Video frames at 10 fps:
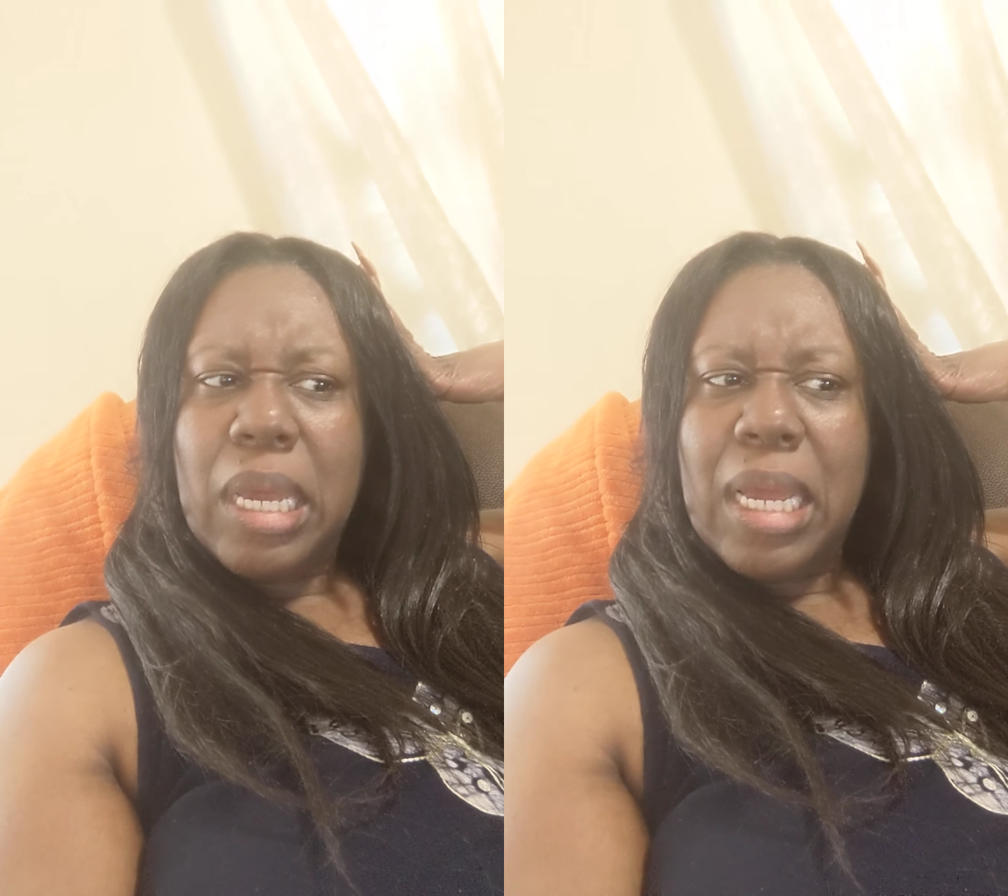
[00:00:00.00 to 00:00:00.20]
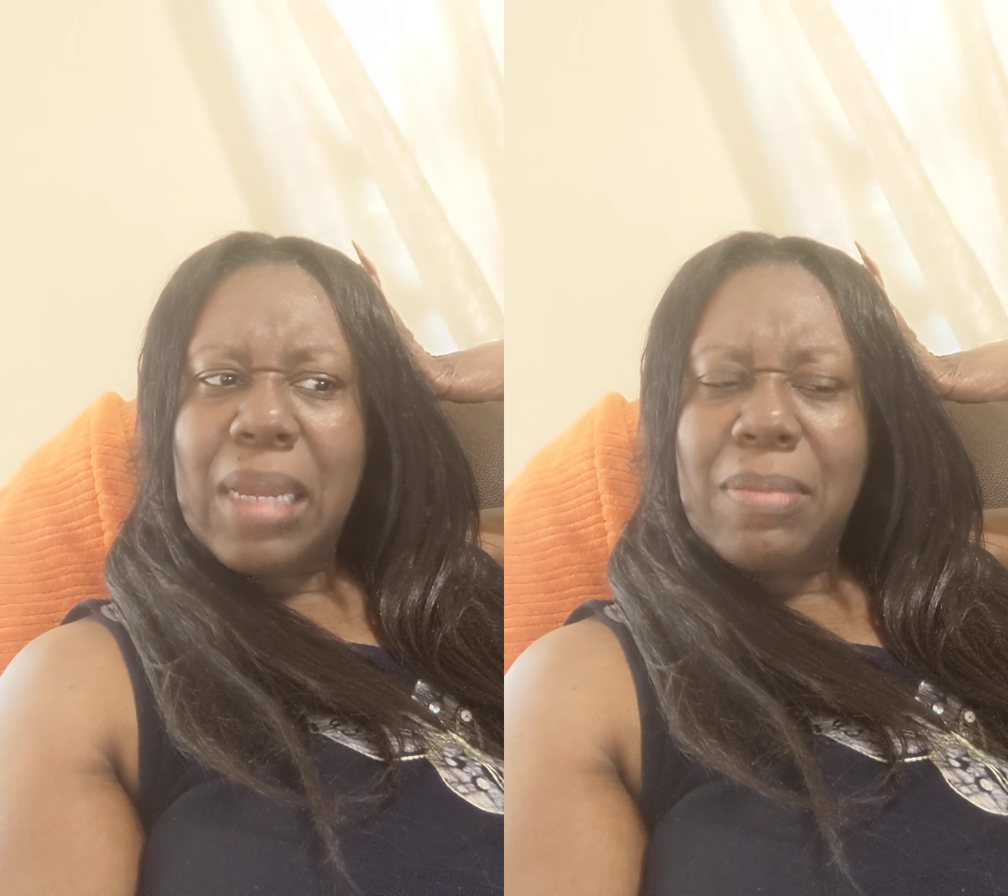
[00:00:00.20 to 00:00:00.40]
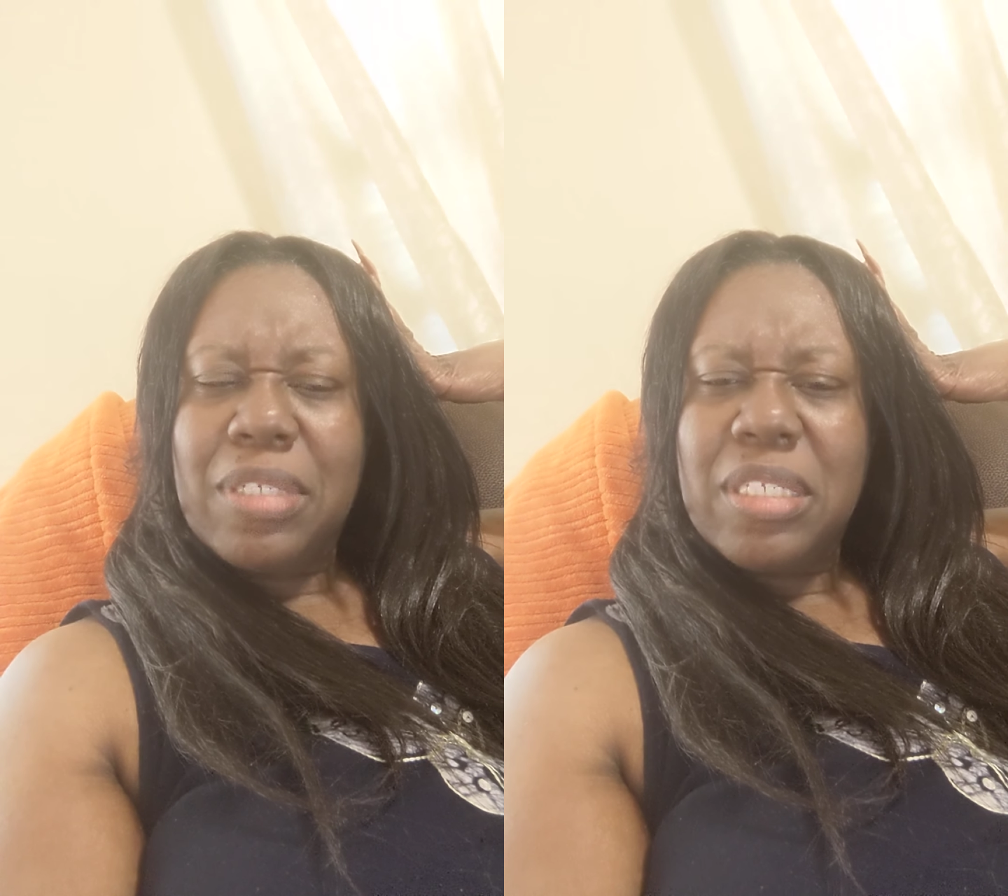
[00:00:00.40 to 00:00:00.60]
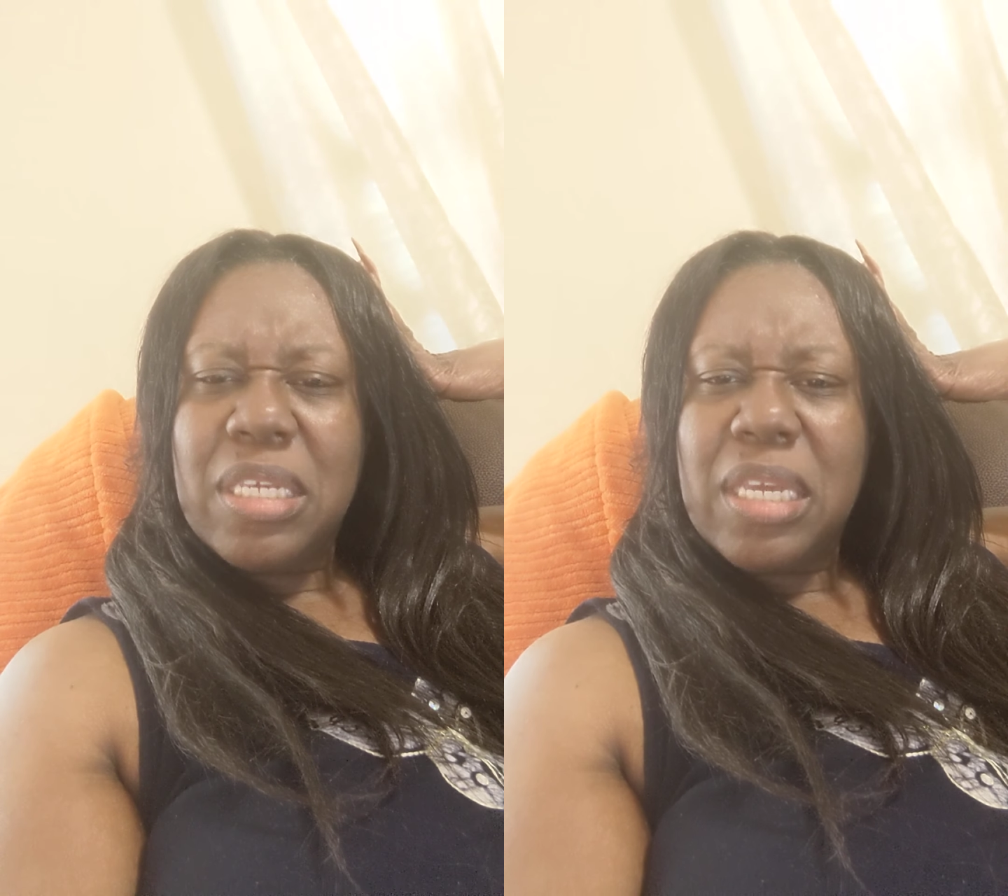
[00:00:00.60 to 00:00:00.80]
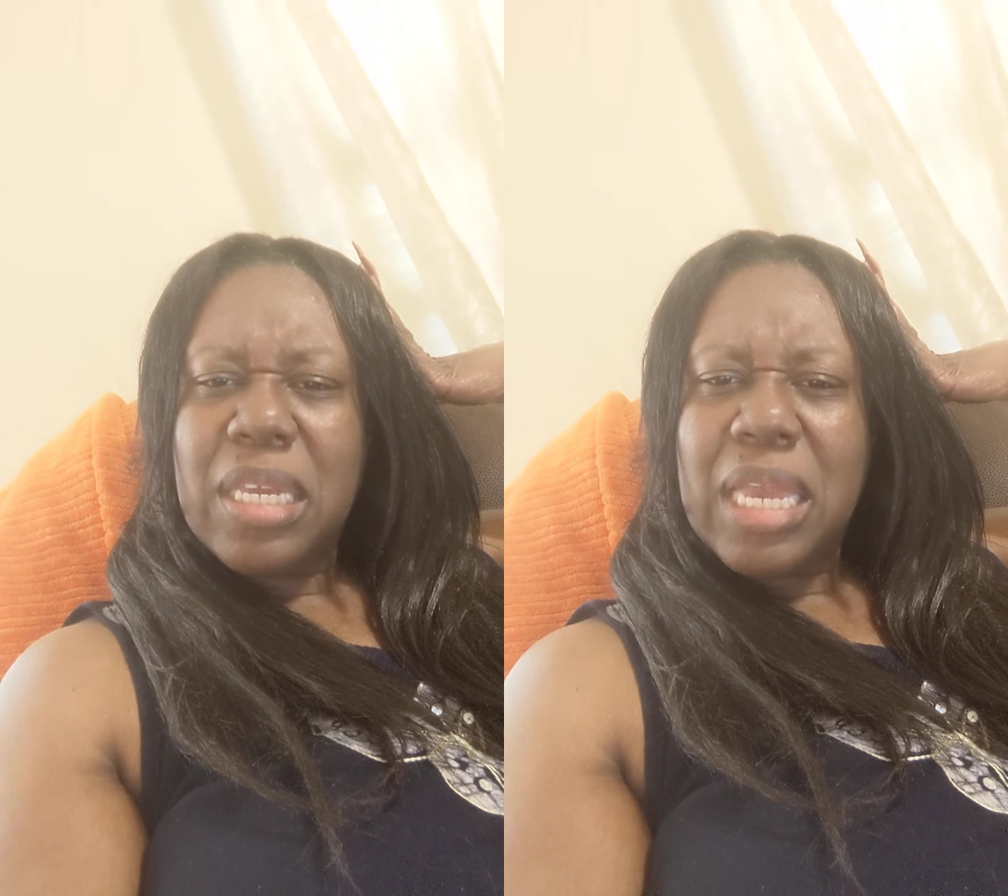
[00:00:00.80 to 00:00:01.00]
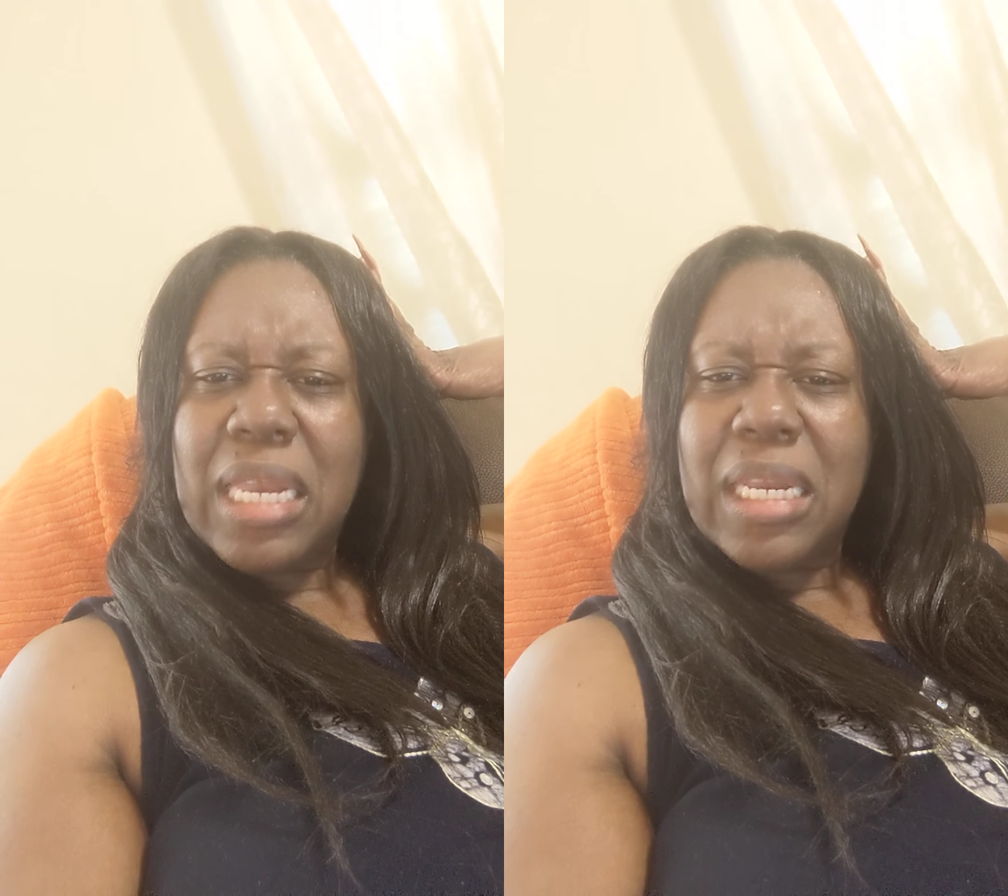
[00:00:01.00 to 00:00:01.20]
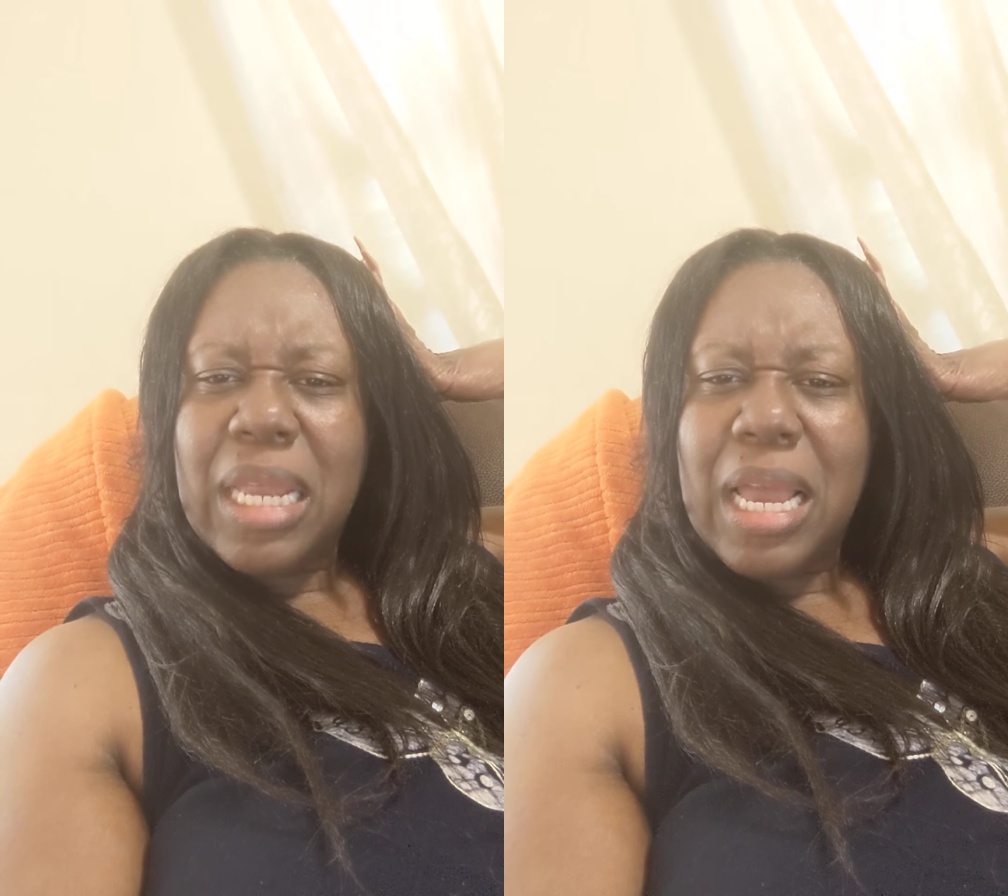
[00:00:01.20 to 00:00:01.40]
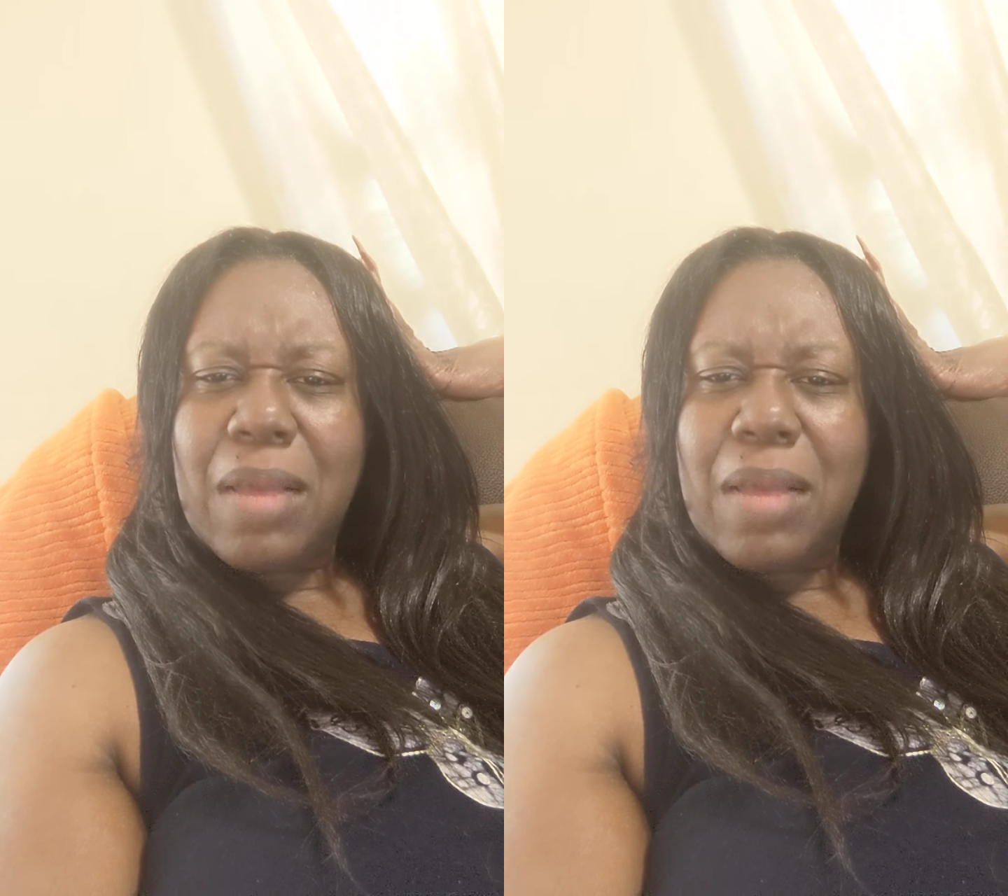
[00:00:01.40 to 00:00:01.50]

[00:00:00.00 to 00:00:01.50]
I'm seeing kind of the